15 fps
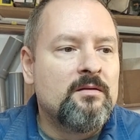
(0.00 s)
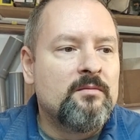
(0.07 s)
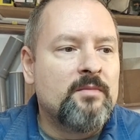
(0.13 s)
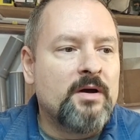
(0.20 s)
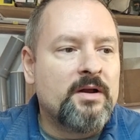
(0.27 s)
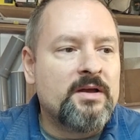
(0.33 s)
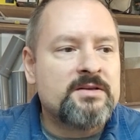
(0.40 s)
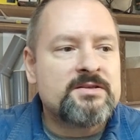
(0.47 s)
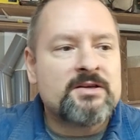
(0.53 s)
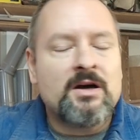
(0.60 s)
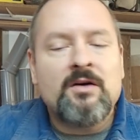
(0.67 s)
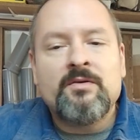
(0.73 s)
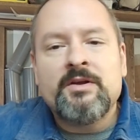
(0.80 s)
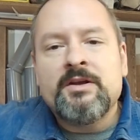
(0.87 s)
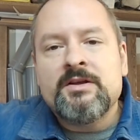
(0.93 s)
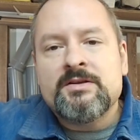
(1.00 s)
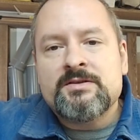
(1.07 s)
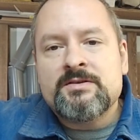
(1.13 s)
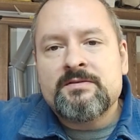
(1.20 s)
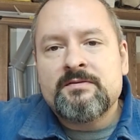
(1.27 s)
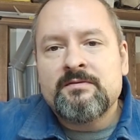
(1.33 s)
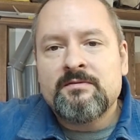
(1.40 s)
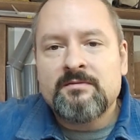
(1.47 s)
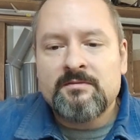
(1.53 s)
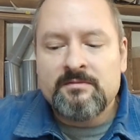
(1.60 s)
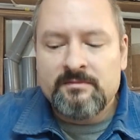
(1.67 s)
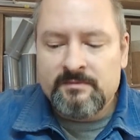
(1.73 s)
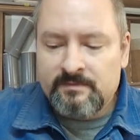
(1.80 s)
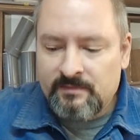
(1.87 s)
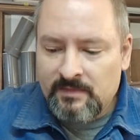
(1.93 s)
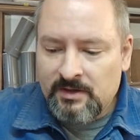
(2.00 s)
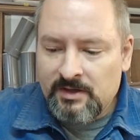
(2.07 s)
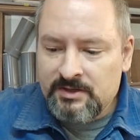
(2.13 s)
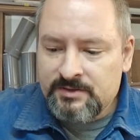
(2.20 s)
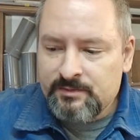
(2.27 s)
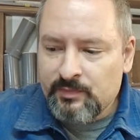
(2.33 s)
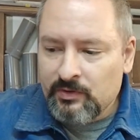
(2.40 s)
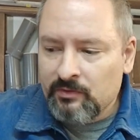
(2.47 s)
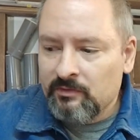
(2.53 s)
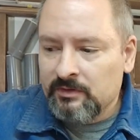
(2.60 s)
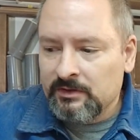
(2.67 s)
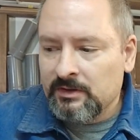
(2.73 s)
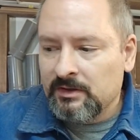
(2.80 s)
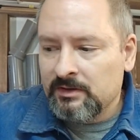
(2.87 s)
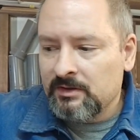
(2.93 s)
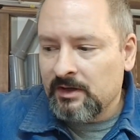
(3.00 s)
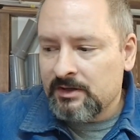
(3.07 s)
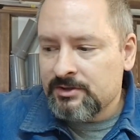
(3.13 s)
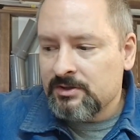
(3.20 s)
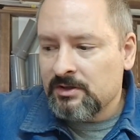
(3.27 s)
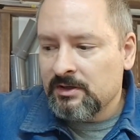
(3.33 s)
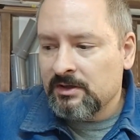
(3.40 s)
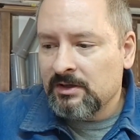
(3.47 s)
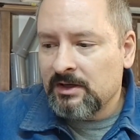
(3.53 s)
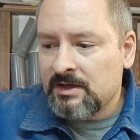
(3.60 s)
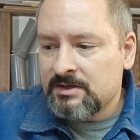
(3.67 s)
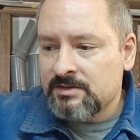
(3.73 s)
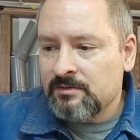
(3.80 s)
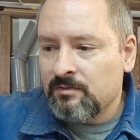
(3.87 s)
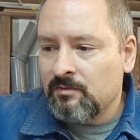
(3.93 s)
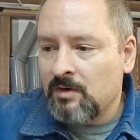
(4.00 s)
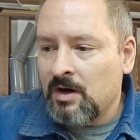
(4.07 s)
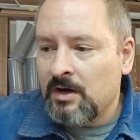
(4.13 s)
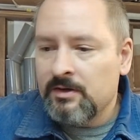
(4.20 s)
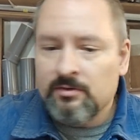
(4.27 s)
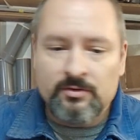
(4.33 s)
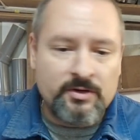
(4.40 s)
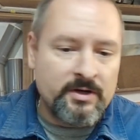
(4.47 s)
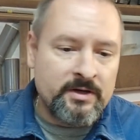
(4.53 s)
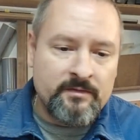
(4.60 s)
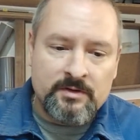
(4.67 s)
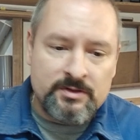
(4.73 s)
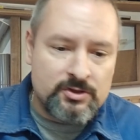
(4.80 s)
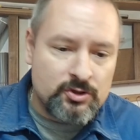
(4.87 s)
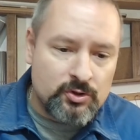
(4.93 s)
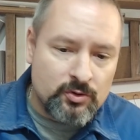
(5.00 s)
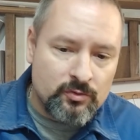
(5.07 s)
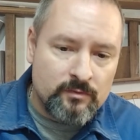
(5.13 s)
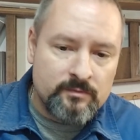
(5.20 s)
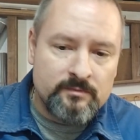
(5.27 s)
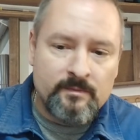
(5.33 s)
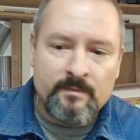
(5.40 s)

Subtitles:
But that's how it is. It's proven that actually a glass of wine, or even two